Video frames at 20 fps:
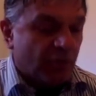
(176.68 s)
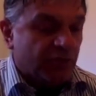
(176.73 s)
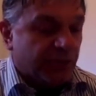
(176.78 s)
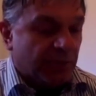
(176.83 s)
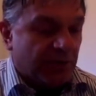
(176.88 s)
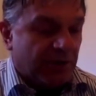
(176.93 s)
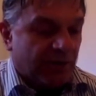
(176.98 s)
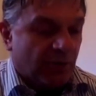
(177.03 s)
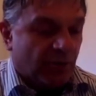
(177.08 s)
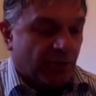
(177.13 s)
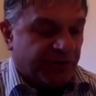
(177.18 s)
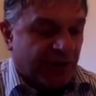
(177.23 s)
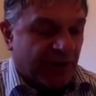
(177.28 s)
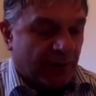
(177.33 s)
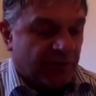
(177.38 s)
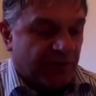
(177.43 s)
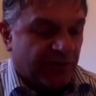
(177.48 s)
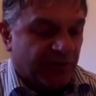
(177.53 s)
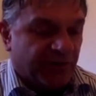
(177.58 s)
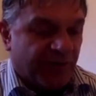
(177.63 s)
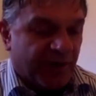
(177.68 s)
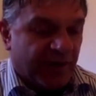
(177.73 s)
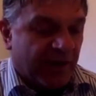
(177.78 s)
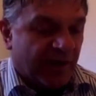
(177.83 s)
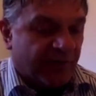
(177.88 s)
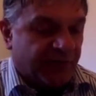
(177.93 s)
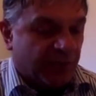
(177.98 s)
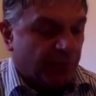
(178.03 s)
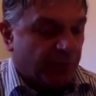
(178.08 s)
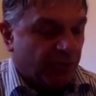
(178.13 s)
Ultimately what's happened is
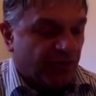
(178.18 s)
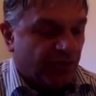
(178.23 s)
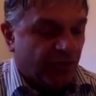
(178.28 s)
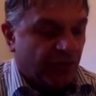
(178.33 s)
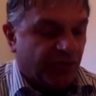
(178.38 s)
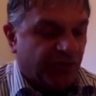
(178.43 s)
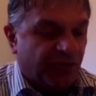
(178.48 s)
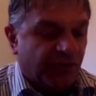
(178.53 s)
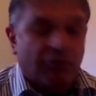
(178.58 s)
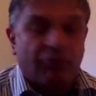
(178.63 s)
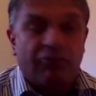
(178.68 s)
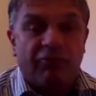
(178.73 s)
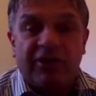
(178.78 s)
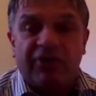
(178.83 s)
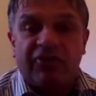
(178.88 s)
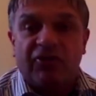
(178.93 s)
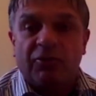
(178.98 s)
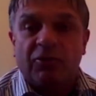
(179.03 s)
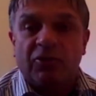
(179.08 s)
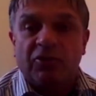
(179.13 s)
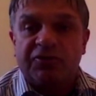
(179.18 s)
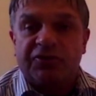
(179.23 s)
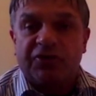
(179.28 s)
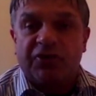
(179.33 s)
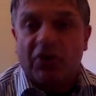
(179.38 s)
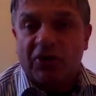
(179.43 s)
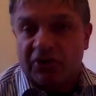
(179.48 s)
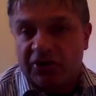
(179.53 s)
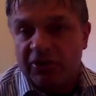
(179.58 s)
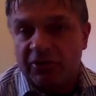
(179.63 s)
they have to produce the original
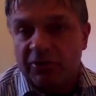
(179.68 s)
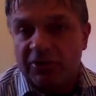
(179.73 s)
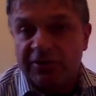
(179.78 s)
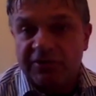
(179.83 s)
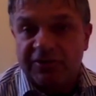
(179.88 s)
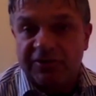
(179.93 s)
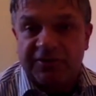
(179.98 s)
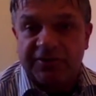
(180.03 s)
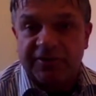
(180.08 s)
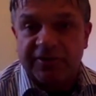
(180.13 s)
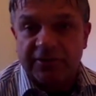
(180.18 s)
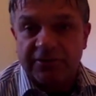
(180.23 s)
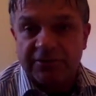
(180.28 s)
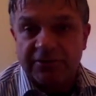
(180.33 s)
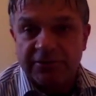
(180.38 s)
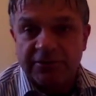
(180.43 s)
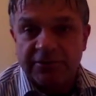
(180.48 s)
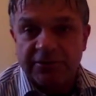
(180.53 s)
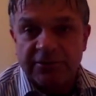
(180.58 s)
documents